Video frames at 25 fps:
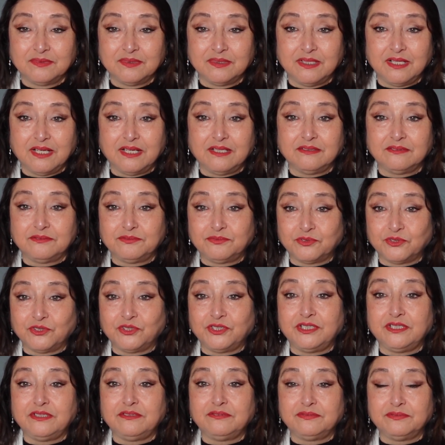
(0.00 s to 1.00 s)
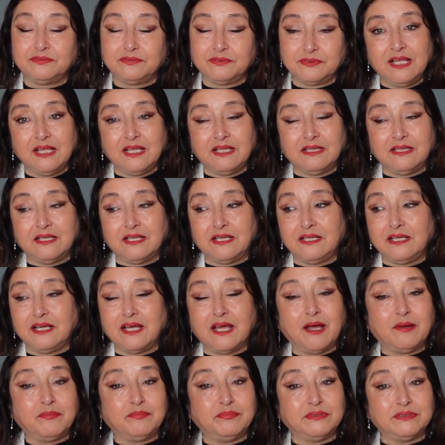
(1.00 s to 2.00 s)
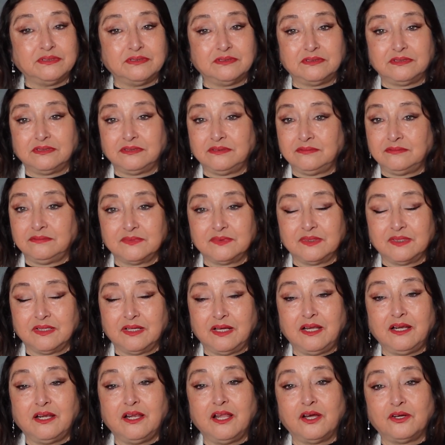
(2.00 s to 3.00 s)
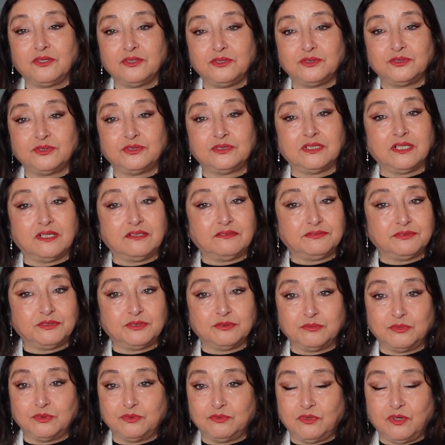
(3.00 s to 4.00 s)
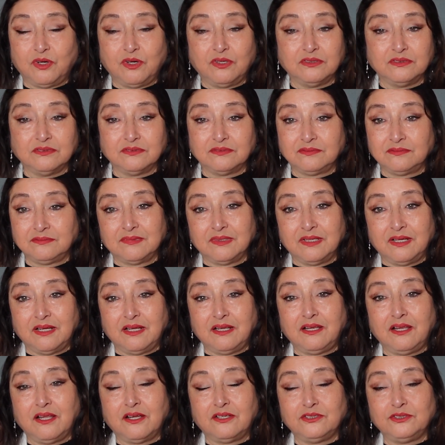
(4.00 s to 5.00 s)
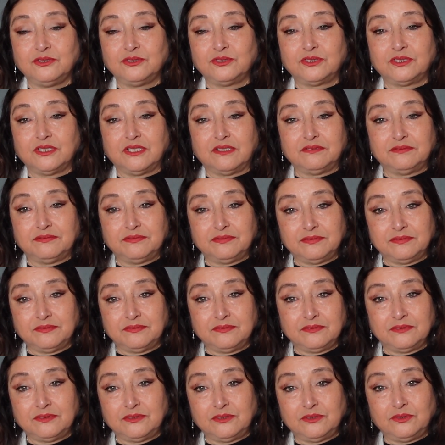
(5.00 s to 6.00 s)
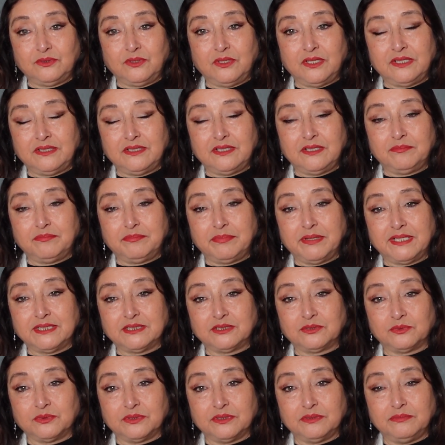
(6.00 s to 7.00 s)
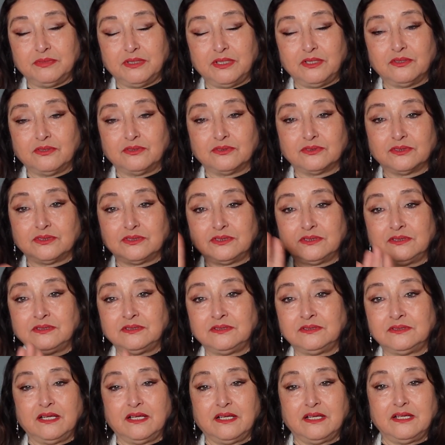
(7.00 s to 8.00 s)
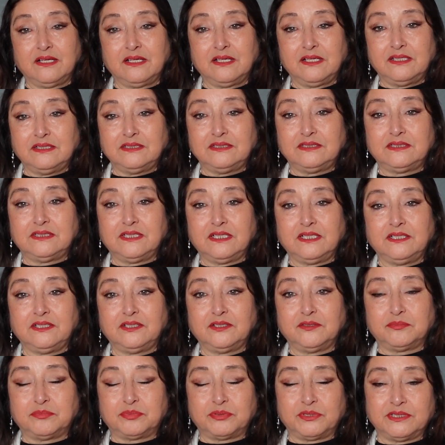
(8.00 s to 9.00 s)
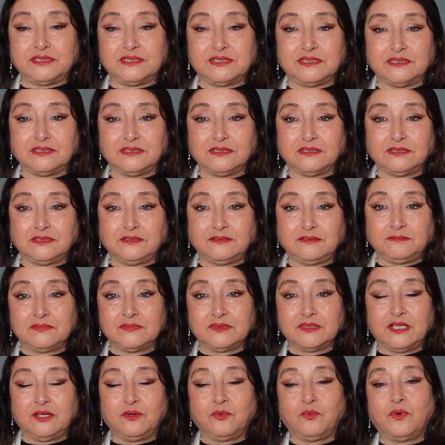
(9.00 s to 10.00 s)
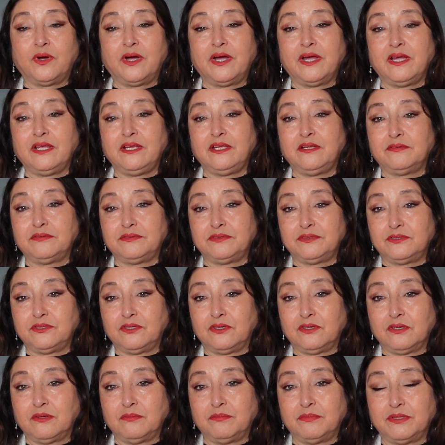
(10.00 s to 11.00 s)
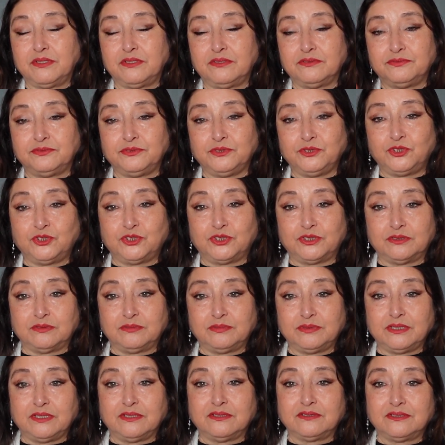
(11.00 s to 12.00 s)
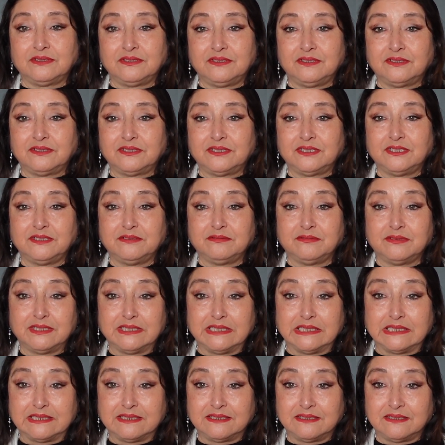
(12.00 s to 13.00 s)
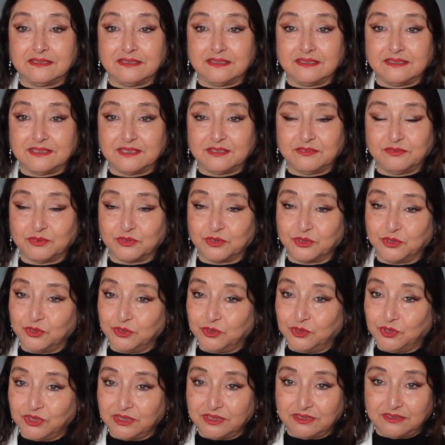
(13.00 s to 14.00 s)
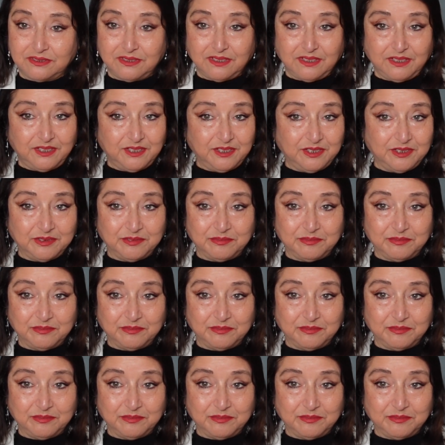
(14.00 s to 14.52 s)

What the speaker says: That forgive that it happened. Allow yourself to move on. Allow yourself to let the past where it belongs and stay in the present. And why I never talk about the future, because it doesn't even exist, for goodness sake.